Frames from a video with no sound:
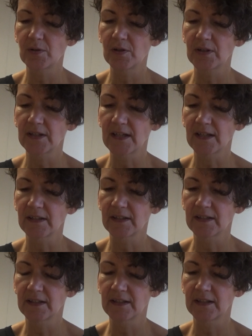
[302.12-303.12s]
look at it
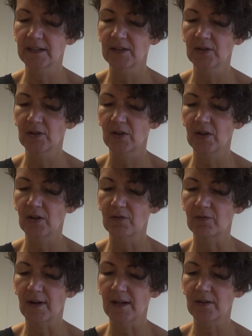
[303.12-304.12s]

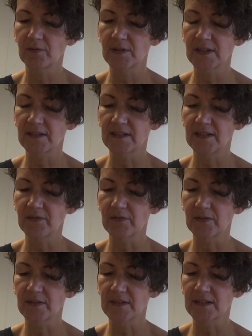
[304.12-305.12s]
around its
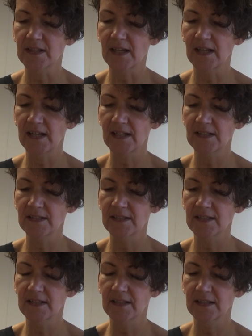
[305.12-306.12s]
different
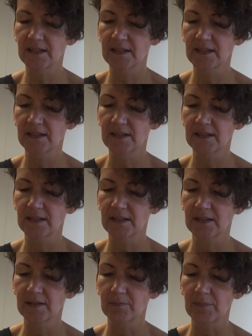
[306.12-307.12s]
sides,
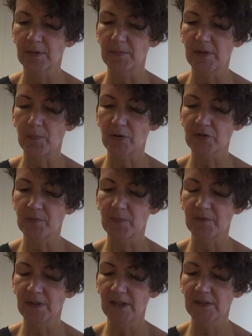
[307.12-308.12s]
the bottom
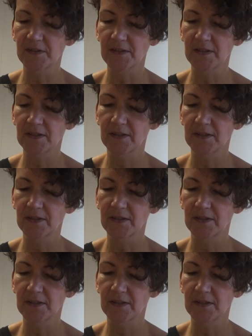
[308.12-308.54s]
of it,